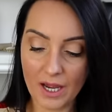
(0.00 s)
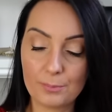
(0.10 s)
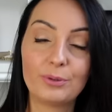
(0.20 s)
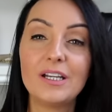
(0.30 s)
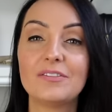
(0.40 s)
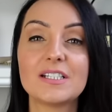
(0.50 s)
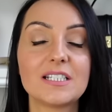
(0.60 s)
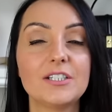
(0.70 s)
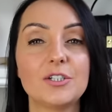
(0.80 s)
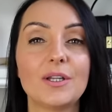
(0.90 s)

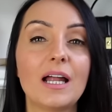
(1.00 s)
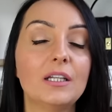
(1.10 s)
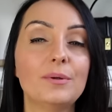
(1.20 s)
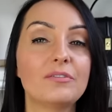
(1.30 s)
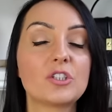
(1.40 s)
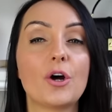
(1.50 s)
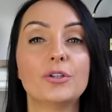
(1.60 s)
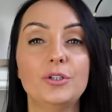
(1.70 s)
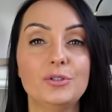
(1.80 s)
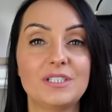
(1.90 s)
Previously to that, Louis
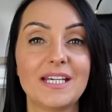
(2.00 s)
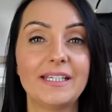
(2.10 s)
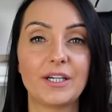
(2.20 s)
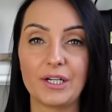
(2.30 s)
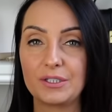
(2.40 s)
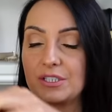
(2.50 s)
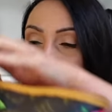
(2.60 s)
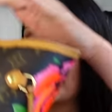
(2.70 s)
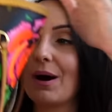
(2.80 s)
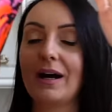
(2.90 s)
Vuitton used date codes.
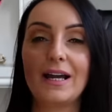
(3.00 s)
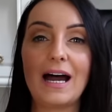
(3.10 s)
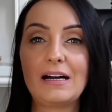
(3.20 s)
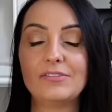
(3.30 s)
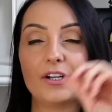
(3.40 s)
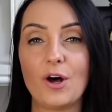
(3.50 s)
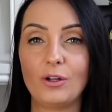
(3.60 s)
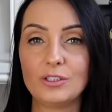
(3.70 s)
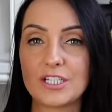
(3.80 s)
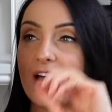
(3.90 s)
So I have an
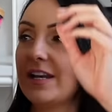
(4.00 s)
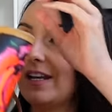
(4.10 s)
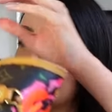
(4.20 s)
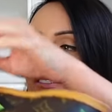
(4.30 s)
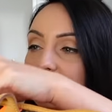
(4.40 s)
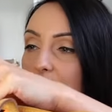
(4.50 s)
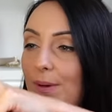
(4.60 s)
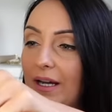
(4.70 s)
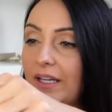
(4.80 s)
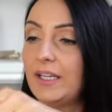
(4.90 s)
older Neverfull
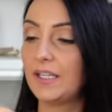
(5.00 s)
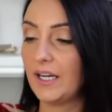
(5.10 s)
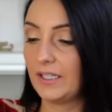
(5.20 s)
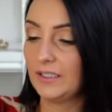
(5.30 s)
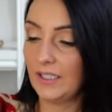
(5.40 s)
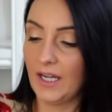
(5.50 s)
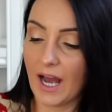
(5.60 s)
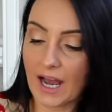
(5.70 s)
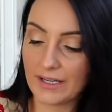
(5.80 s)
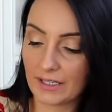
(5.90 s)
bag here,
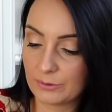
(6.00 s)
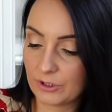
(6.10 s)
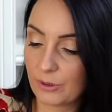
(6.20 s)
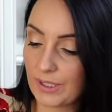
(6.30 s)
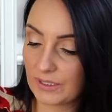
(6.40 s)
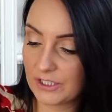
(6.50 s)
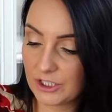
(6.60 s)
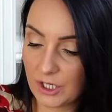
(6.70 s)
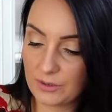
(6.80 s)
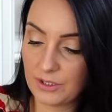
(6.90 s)
and I will quickly
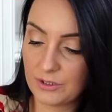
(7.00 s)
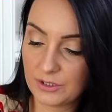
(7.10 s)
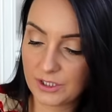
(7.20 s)
show you.